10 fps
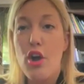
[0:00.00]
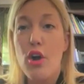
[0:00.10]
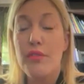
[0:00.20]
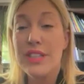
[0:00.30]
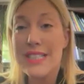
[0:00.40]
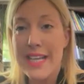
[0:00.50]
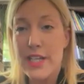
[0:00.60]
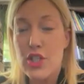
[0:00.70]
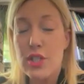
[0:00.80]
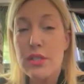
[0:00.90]
of the
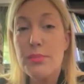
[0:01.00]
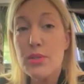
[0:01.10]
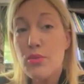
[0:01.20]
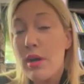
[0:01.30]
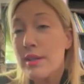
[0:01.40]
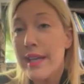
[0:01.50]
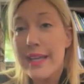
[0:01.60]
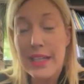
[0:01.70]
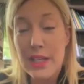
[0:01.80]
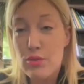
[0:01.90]
tension, but rather
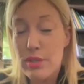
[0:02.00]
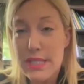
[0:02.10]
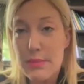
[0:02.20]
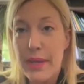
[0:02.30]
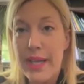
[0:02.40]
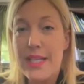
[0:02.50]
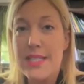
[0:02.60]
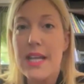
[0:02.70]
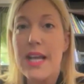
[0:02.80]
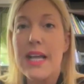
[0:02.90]
an
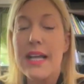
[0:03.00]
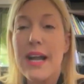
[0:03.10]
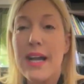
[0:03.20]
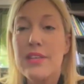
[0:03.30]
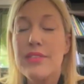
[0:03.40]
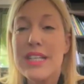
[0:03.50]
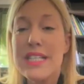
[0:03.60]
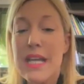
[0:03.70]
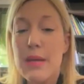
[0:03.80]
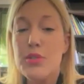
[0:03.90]
interest-based kind of an
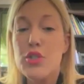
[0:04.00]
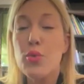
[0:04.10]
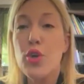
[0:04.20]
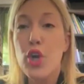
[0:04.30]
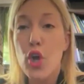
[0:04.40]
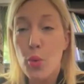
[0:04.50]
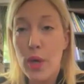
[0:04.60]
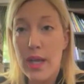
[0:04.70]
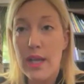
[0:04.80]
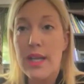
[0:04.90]
attempt to
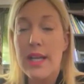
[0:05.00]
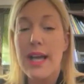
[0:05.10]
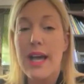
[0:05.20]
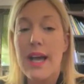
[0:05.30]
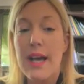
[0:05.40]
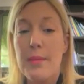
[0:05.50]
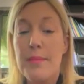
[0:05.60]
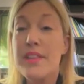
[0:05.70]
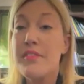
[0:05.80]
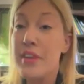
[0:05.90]
lower
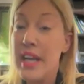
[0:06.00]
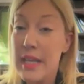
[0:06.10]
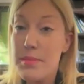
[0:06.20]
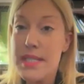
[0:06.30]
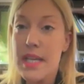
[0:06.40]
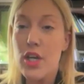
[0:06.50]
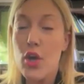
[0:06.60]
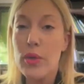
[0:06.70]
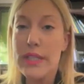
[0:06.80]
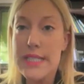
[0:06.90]
the flames and
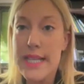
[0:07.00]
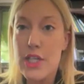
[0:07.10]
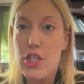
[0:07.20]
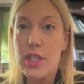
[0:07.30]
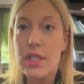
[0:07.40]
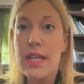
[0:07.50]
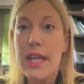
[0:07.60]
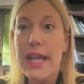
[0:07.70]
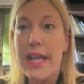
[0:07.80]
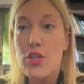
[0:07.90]
lower the tension
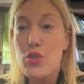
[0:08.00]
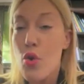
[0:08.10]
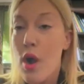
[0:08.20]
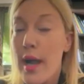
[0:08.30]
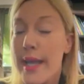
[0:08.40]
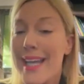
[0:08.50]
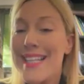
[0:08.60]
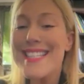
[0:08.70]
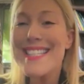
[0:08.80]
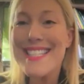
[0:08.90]
and try
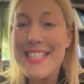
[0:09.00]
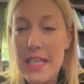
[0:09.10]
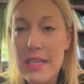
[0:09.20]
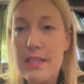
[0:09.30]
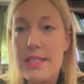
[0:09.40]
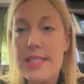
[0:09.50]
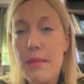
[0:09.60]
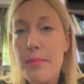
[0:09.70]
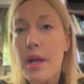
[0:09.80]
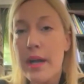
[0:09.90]
and seek
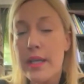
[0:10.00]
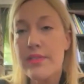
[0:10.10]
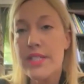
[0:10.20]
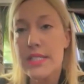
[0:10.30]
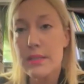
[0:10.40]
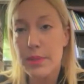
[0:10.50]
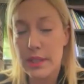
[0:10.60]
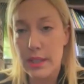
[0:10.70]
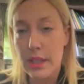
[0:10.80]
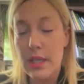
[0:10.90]
some kind of a
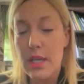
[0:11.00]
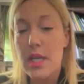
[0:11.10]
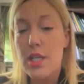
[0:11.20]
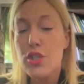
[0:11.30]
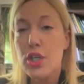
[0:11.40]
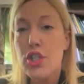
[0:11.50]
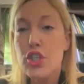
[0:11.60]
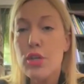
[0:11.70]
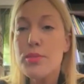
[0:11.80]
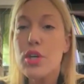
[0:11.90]
stability. So in
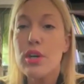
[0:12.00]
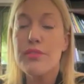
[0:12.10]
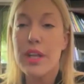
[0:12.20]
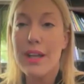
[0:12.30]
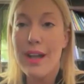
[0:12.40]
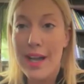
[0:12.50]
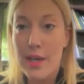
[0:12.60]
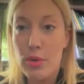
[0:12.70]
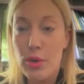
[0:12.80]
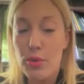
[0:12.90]
terms of
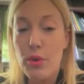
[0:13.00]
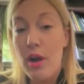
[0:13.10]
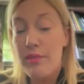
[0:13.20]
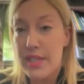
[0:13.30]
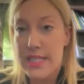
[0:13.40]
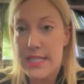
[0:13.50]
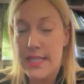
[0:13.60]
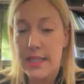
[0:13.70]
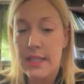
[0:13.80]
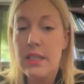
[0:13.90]
Cairo,
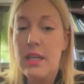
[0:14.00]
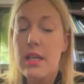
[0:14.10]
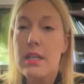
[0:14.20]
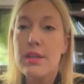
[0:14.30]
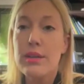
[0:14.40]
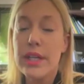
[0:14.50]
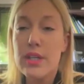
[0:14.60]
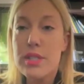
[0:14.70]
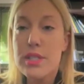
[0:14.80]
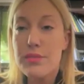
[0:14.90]
obviously, their
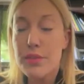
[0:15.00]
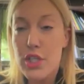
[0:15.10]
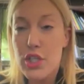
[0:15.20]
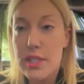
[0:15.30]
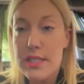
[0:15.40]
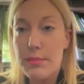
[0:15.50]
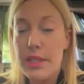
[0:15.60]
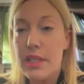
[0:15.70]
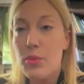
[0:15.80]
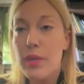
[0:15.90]
interest of regional
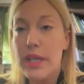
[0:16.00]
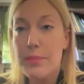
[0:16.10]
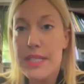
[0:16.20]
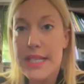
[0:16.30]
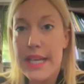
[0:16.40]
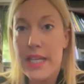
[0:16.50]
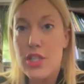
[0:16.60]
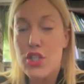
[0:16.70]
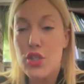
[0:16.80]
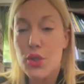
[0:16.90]
stability when it
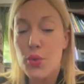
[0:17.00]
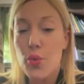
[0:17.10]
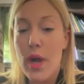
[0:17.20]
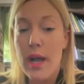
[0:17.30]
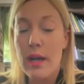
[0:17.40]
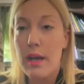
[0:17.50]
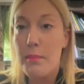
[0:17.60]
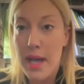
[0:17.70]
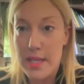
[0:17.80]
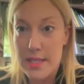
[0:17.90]
pertains to
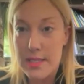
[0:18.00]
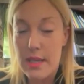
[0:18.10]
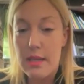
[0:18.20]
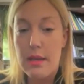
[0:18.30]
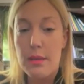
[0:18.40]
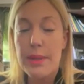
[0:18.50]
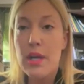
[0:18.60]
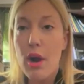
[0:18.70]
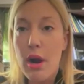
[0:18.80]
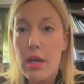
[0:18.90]
Hamas
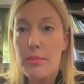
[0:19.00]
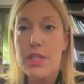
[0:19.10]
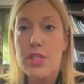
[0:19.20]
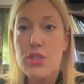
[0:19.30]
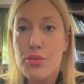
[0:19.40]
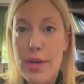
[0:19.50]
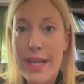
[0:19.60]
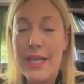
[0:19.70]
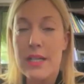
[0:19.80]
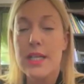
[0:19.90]
being armed,
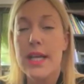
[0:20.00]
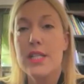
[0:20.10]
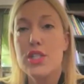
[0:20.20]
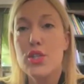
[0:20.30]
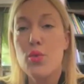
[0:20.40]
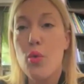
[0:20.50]
trained, and so